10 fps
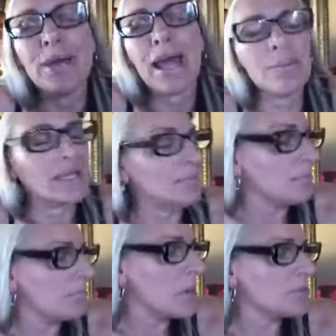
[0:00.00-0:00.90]
but I mean,
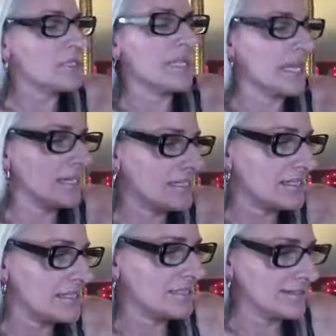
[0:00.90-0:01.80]
most
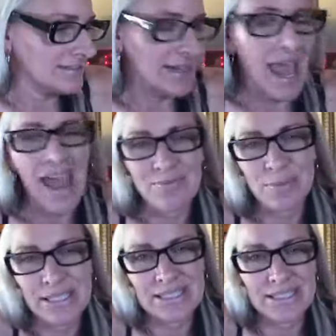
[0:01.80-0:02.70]
things have
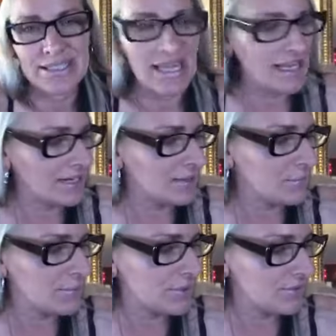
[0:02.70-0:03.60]
places they can
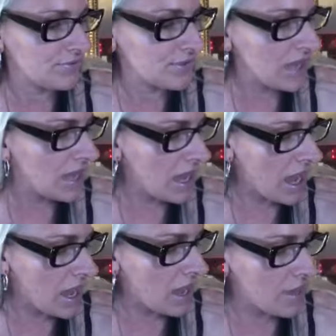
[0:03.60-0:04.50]
improve.
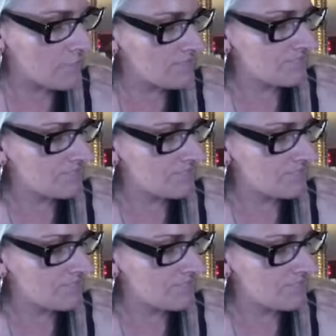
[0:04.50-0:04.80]
I